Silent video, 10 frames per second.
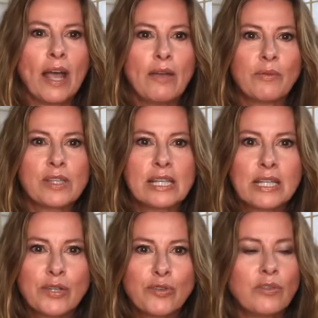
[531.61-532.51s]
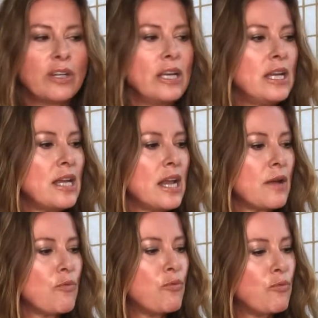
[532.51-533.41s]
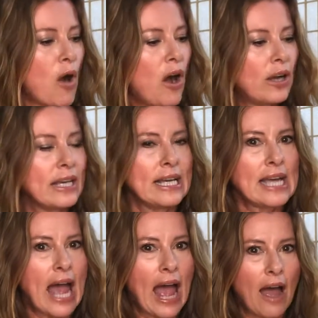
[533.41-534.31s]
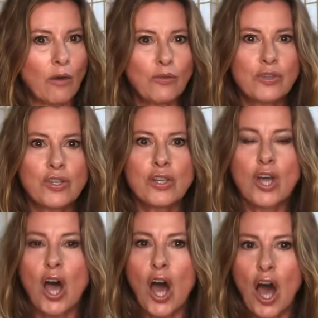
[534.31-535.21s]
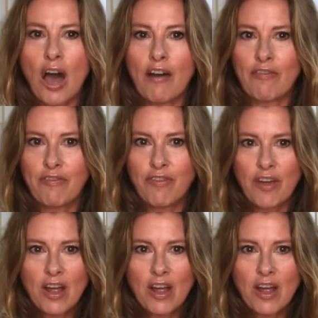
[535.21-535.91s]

it was literally walking out of